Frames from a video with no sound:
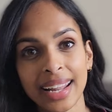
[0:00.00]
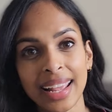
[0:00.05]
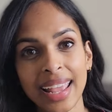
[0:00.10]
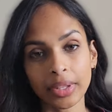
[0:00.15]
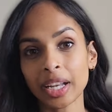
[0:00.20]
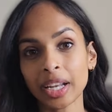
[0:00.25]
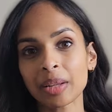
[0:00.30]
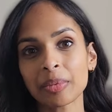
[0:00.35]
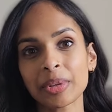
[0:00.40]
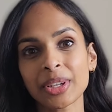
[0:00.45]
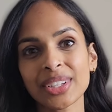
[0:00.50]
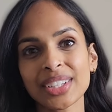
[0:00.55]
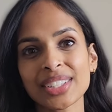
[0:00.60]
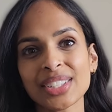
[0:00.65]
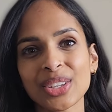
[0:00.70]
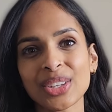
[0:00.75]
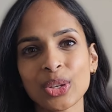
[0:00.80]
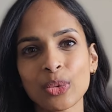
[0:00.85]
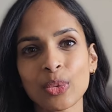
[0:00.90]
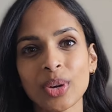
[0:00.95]
And I'm here to
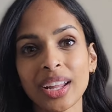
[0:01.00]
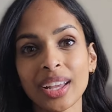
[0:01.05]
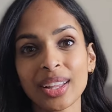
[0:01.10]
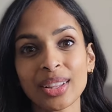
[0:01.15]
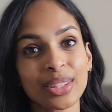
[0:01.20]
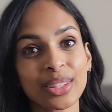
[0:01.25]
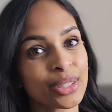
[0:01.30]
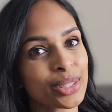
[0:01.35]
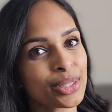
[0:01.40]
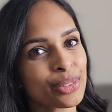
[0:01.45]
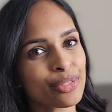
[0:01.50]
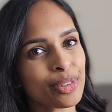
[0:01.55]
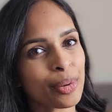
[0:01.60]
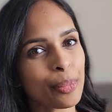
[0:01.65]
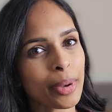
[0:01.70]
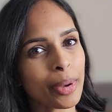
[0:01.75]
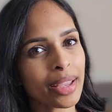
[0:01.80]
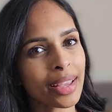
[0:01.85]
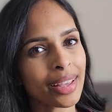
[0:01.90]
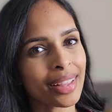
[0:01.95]
tell you what I learned from
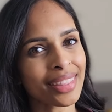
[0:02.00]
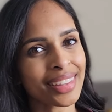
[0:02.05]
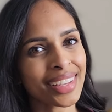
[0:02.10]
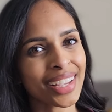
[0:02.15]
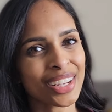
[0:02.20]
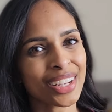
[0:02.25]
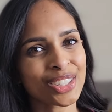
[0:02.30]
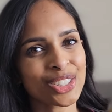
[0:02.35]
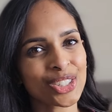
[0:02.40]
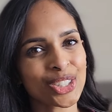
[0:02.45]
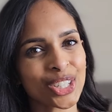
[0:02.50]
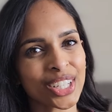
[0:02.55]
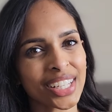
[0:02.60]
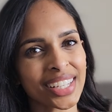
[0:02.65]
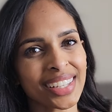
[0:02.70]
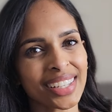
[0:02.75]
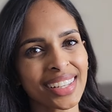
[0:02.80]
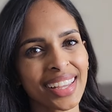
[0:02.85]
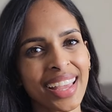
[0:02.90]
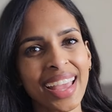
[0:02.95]
my healthy hair
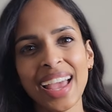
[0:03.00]
journey,